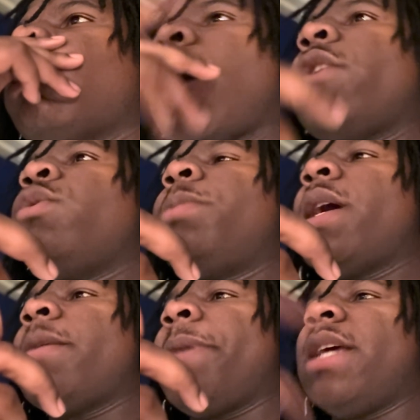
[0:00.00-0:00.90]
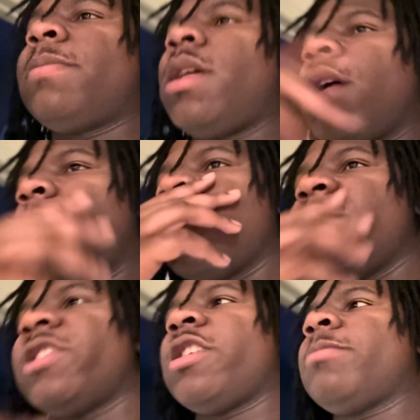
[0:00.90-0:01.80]
I do plan to pass by like
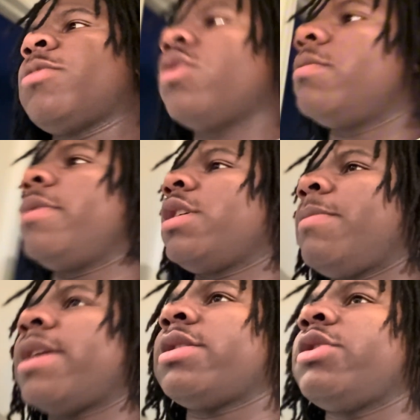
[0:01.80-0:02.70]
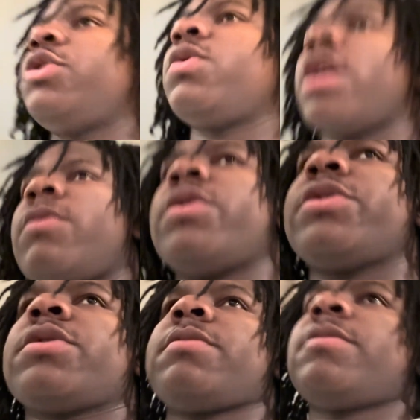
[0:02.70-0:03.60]
Wednesday. Going to get back to the 2K
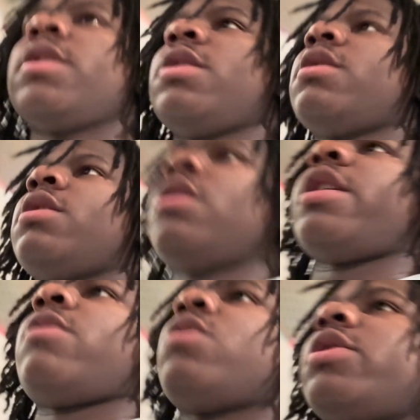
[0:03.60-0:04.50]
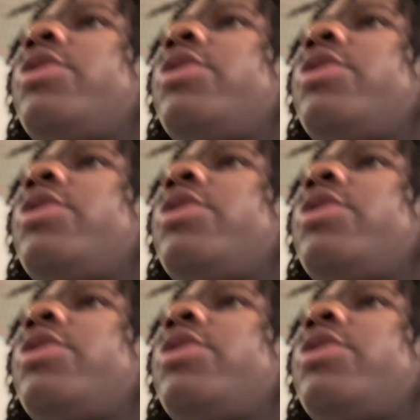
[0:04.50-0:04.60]
risk. Hit like a 1 to